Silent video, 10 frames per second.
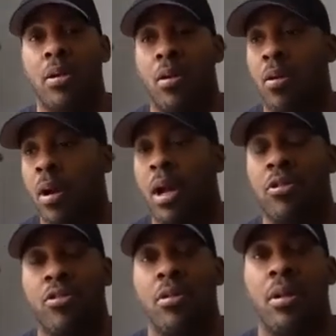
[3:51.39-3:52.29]
or
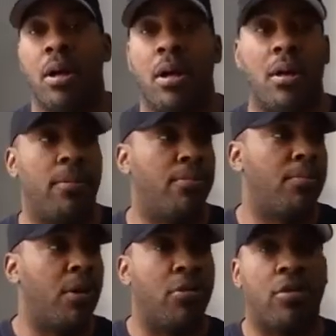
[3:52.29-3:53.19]
actual
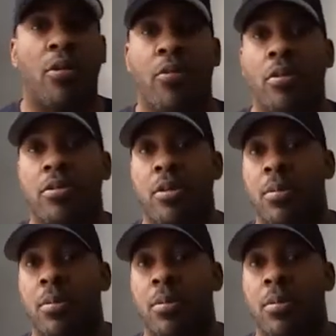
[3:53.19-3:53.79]
cell phones.